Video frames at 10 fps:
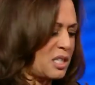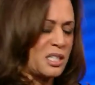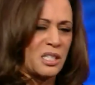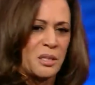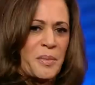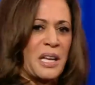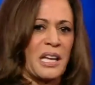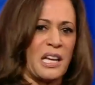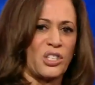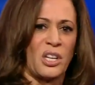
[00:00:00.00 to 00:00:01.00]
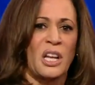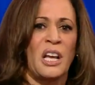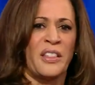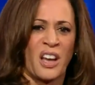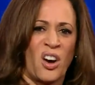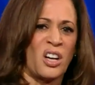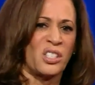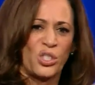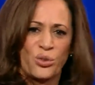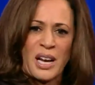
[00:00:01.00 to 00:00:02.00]
to this is the medication that
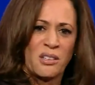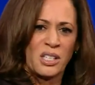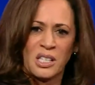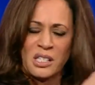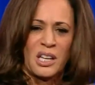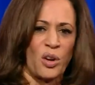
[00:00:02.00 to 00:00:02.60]
causes drowsiness